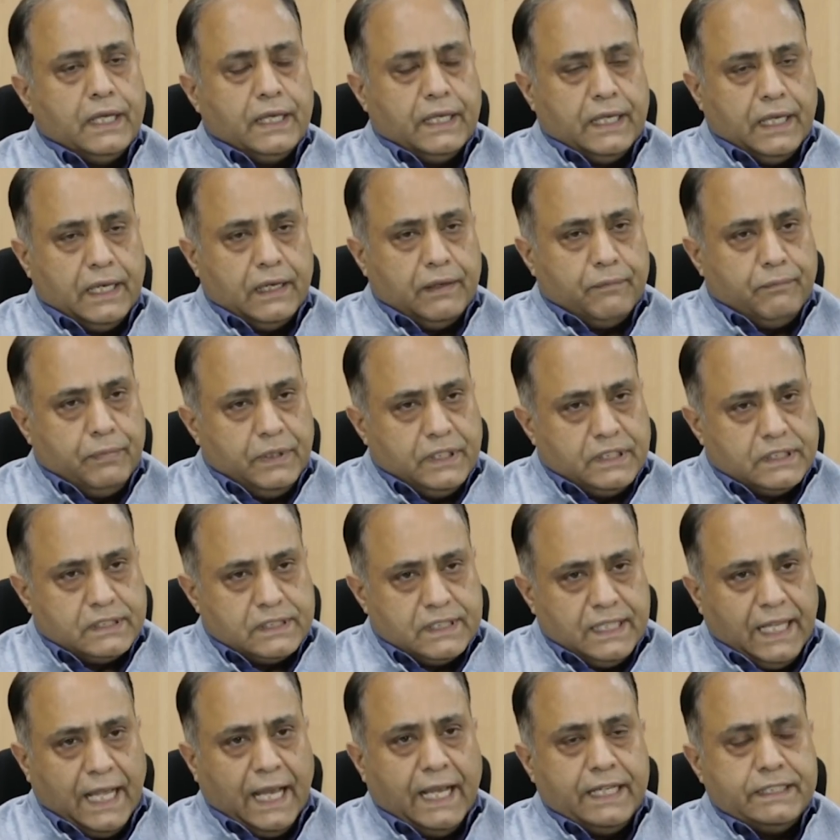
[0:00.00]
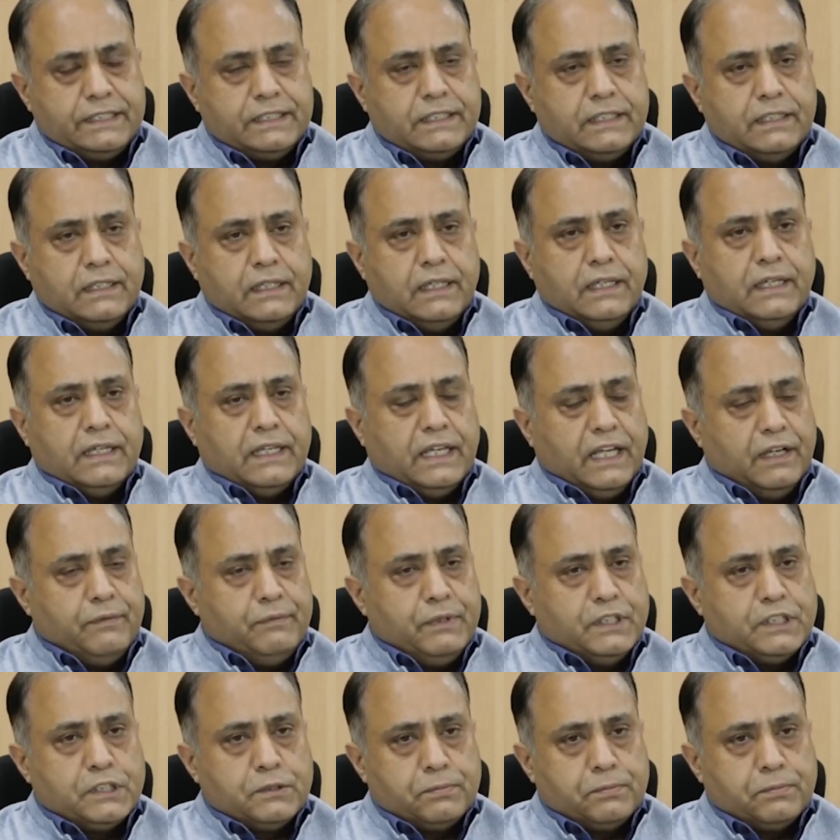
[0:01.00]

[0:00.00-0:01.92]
can be slashed, can be